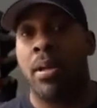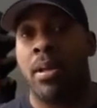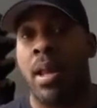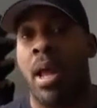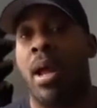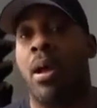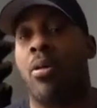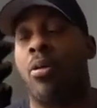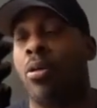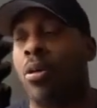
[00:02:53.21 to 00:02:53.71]

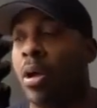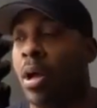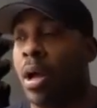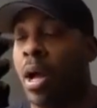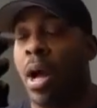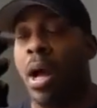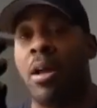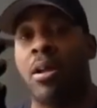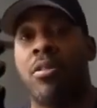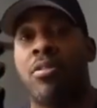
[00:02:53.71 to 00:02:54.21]
Now,
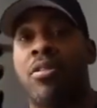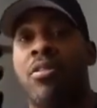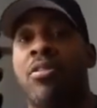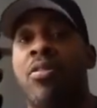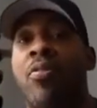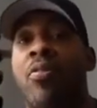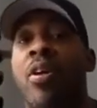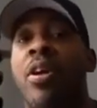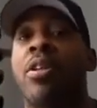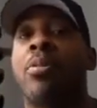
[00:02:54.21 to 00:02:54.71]
how does this
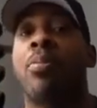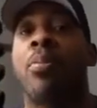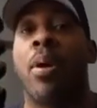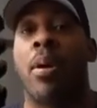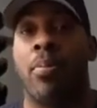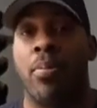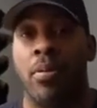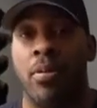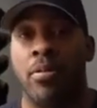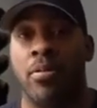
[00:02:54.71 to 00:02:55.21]
affect
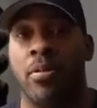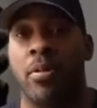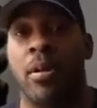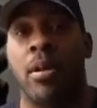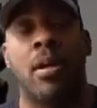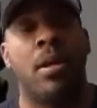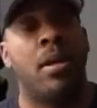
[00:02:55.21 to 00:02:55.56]
preppers?